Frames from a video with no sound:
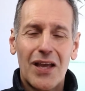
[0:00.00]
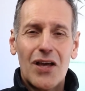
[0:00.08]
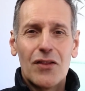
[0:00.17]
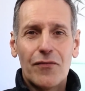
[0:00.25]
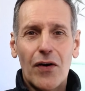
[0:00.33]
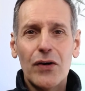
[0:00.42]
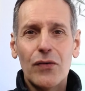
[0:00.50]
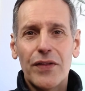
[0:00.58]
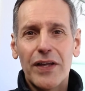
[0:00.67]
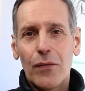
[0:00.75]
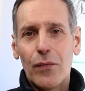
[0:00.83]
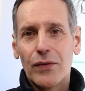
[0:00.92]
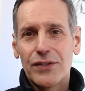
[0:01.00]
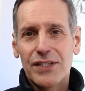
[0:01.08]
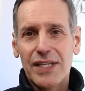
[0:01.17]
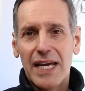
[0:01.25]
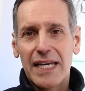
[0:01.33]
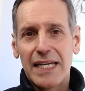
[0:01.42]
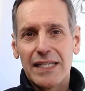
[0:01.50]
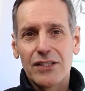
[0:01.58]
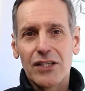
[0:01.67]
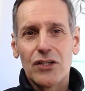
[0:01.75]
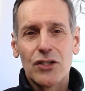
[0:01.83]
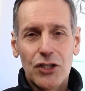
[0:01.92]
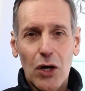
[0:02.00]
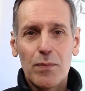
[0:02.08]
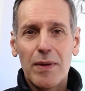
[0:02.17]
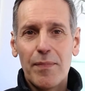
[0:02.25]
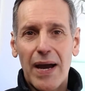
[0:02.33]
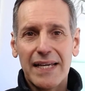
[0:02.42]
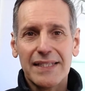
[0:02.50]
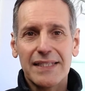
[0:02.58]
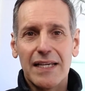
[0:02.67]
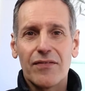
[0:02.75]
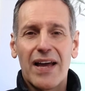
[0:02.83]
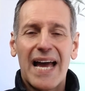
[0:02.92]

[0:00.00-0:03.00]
The final thing I want to say is, don't be passive.